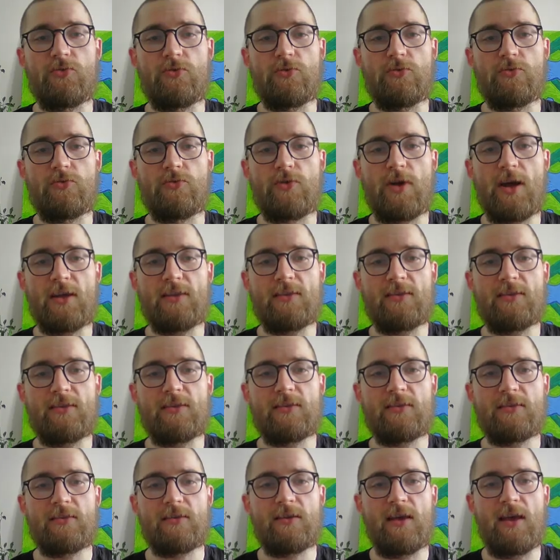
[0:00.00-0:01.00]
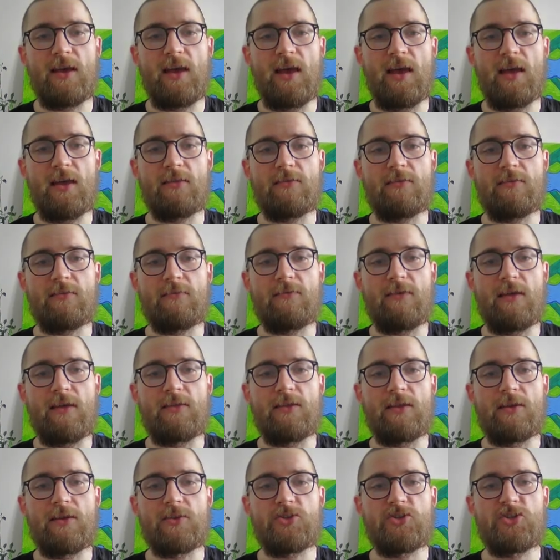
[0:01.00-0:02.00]
write it and
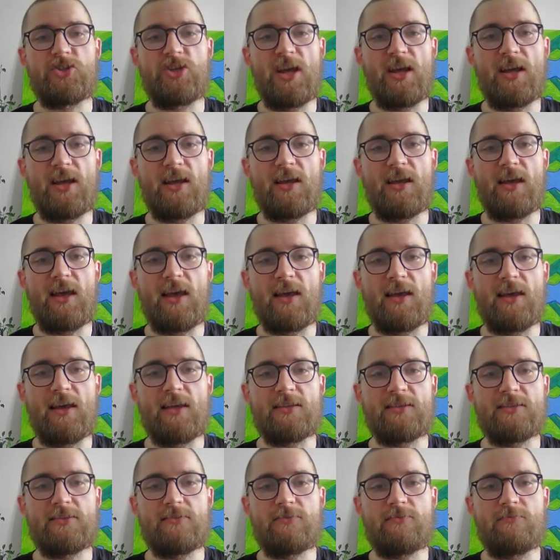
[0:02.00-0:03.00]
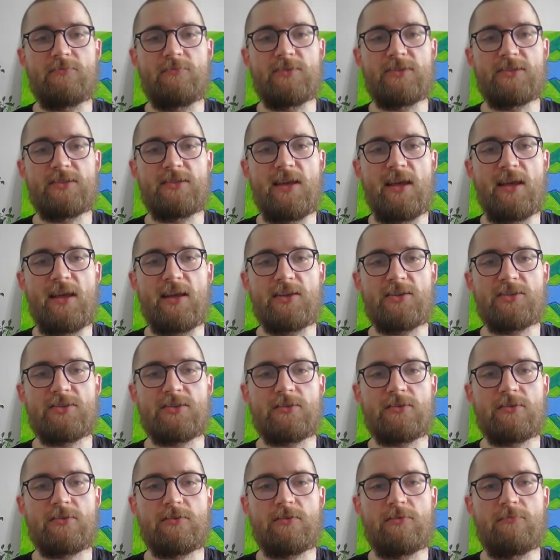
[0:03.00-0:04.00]
then check against your
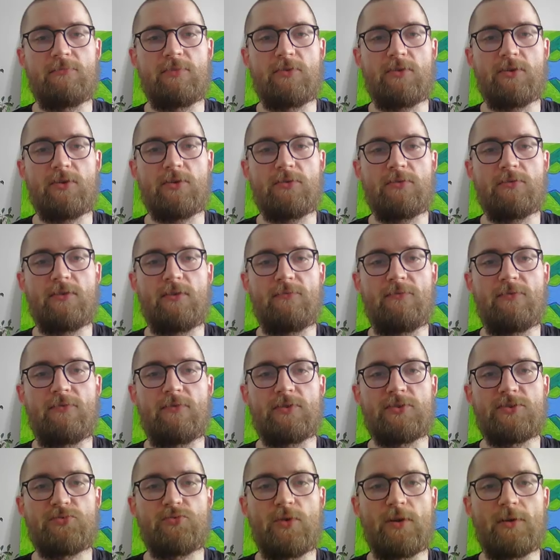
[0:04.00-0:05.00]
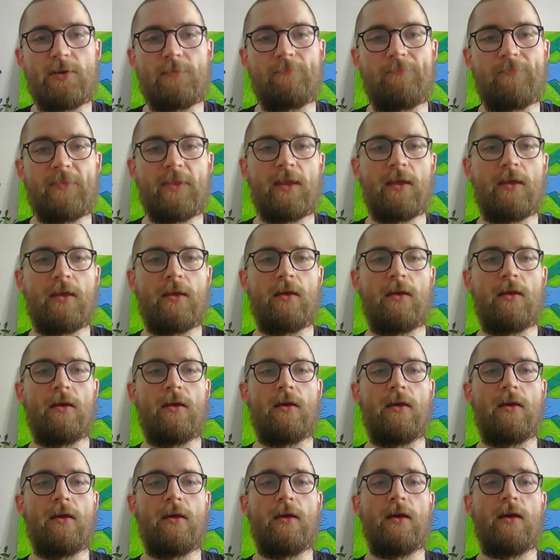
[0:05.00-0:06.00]
mistakes comparing to the first one.
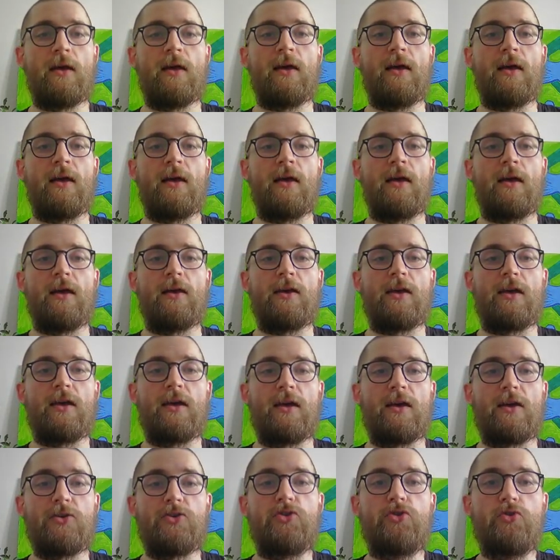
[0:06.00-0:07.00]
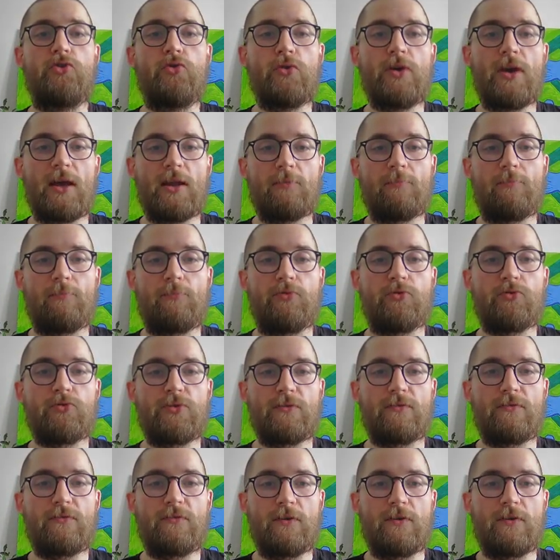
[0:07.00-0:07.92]
You can put the